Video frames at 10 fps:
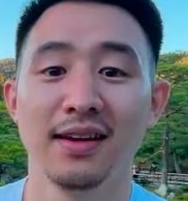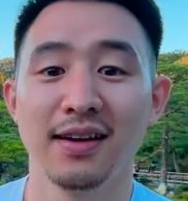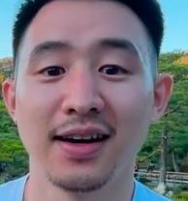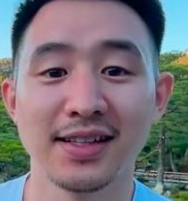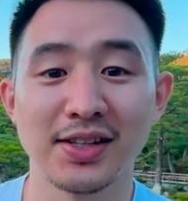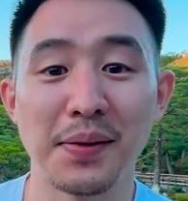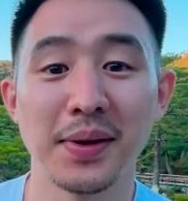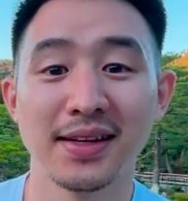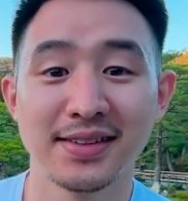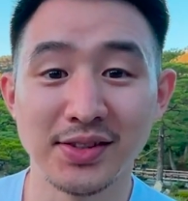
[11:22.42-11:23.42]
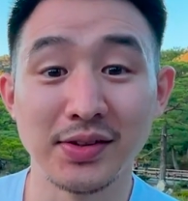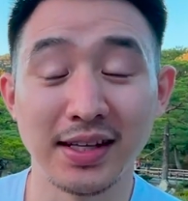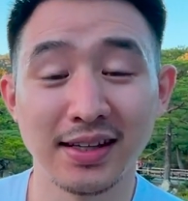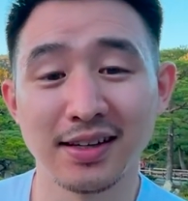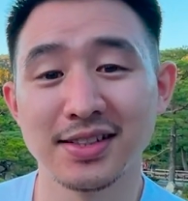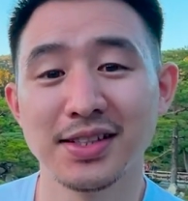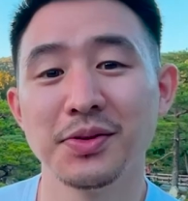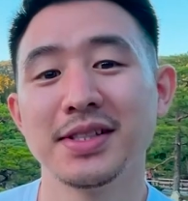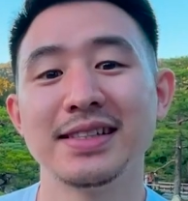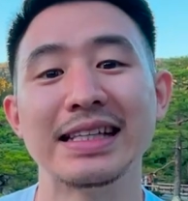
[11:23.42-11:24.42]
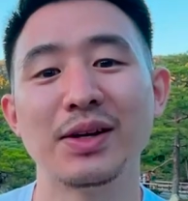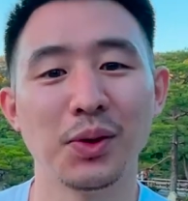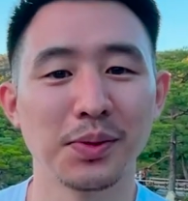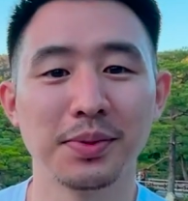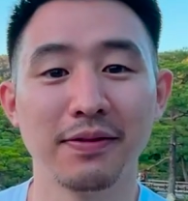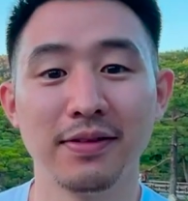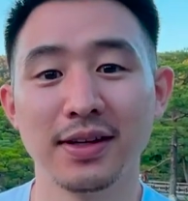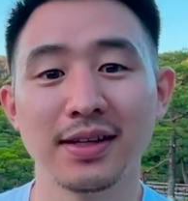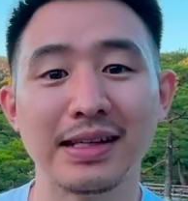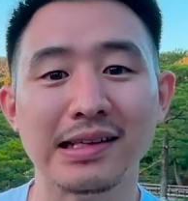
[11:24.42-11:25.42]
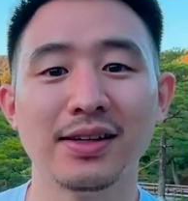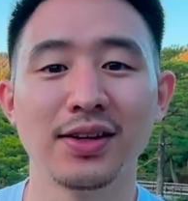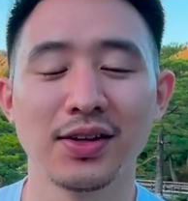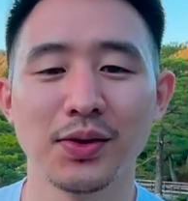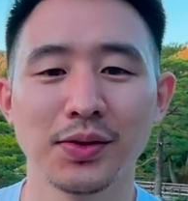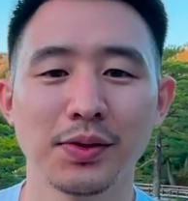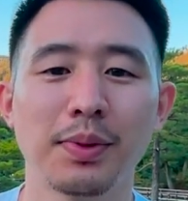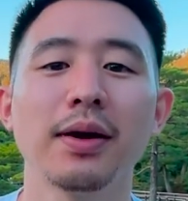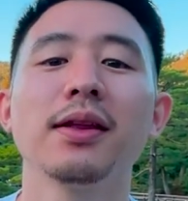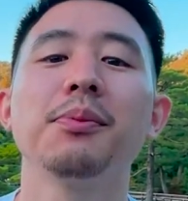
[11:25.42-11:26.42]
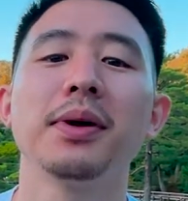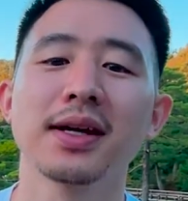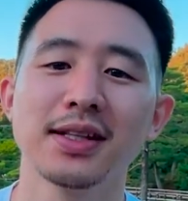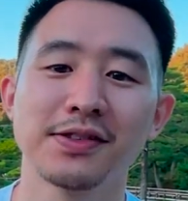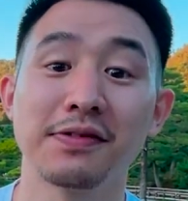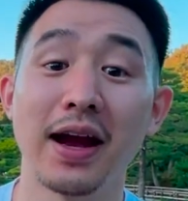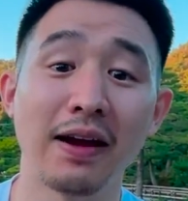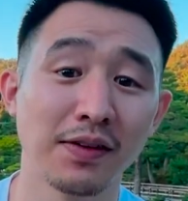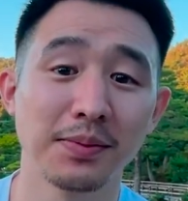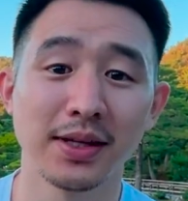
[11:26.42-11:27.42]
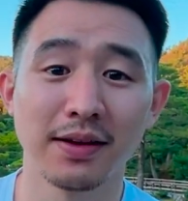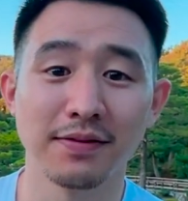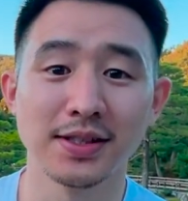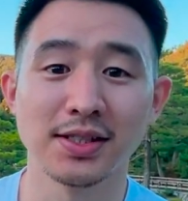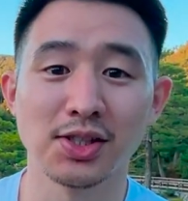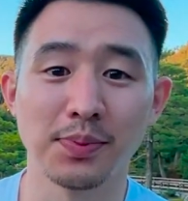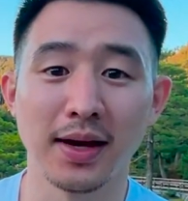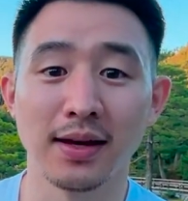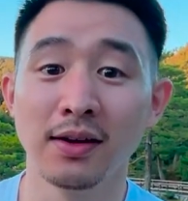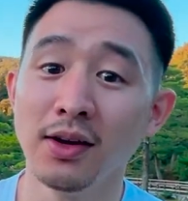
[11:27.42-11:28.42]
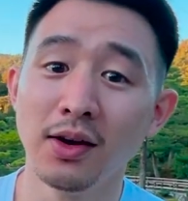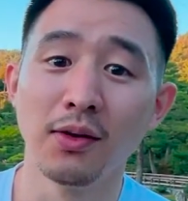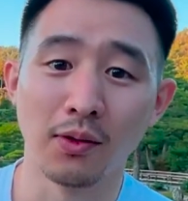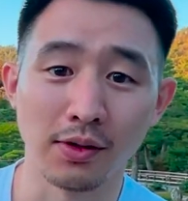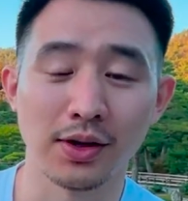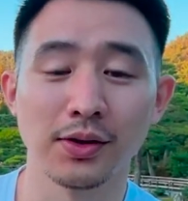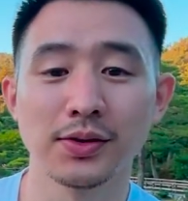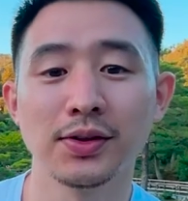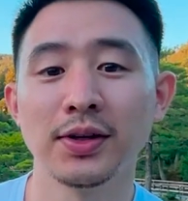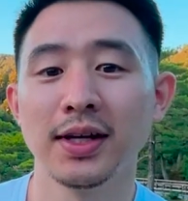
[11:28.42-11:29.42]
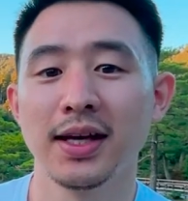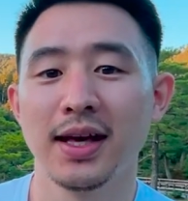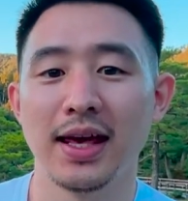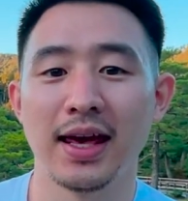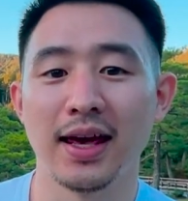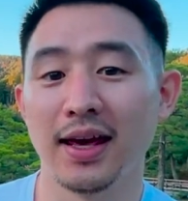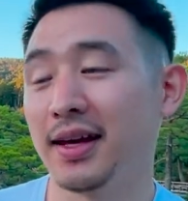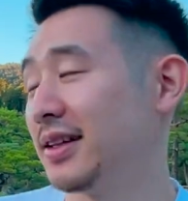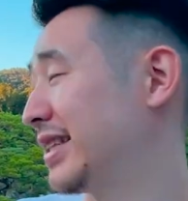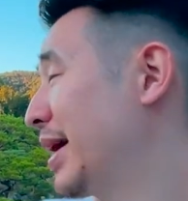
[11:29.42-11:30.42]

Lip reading: Alright, so I made it to Kinkaku-ji, which is the Golden Pavilion here in Kyoto. Probably on the bucket list for everybody that visits Japan or Kyoto. And it's